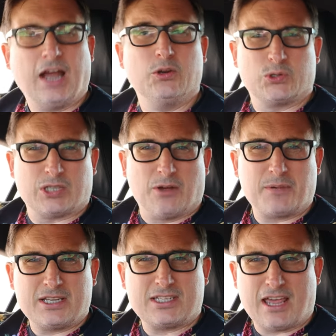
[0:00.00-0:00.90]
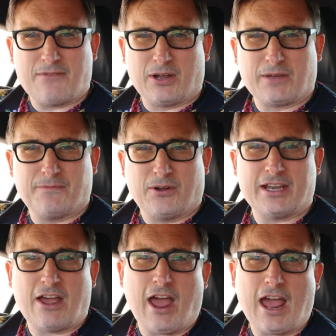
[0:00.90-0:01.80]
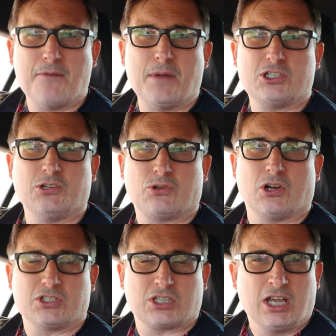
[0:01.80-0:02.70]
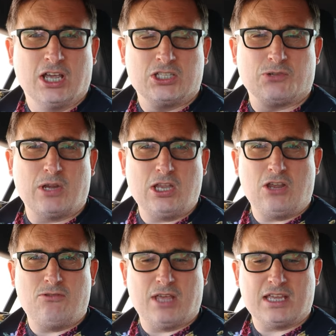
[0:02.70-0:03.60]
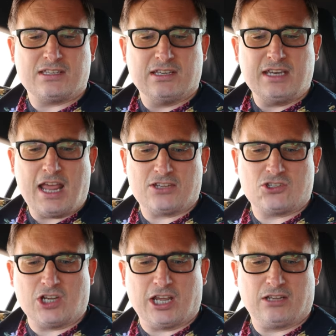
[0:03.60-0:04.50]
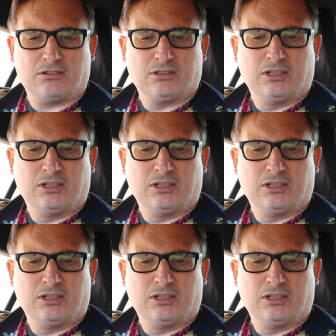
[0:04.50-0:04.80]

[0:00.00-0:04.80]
And also, I'm going to see if I can find out how much it will cost to renew this next year.